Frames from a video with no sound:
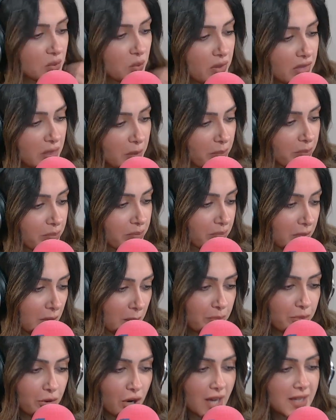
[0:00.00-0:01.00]
with the
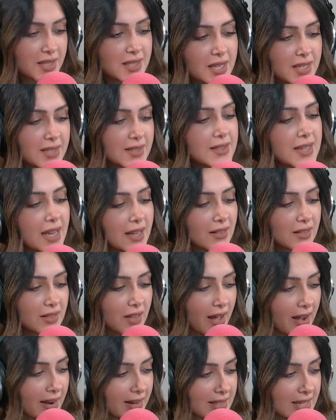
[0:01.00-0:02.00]
process
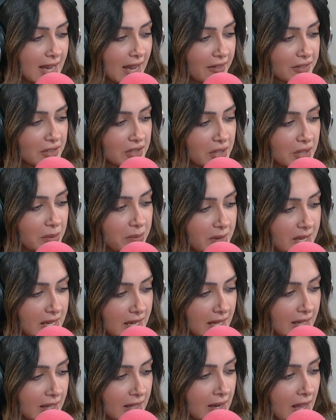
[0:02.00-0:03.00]
deadlocked after a
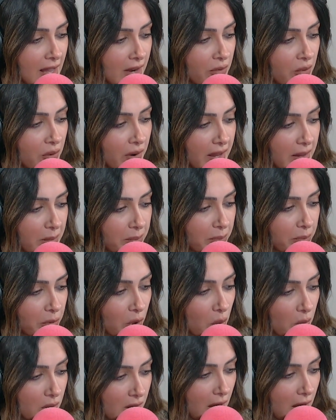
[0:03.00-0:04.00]
meeting in Hanoi broke